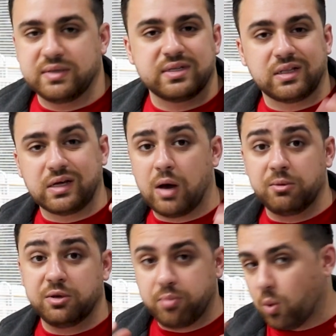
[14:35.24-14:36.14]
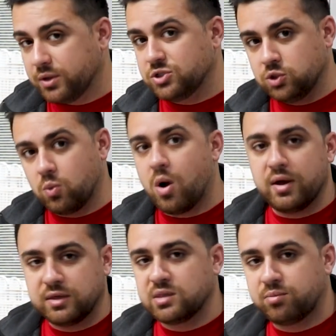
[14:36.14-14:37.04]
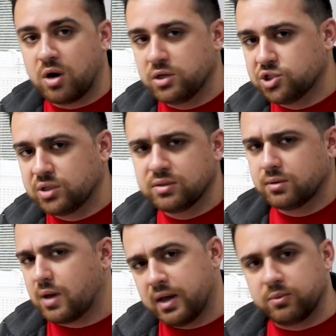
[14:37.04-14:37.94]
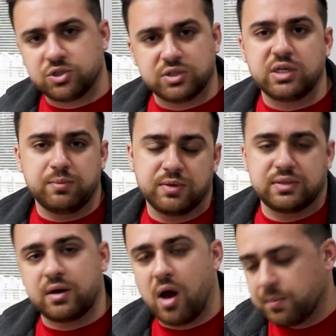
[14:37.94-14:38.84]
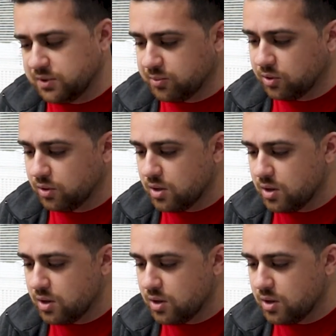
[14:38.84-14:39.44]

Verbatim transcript: is basically how many points you want in the project. I would just keep this at optimal.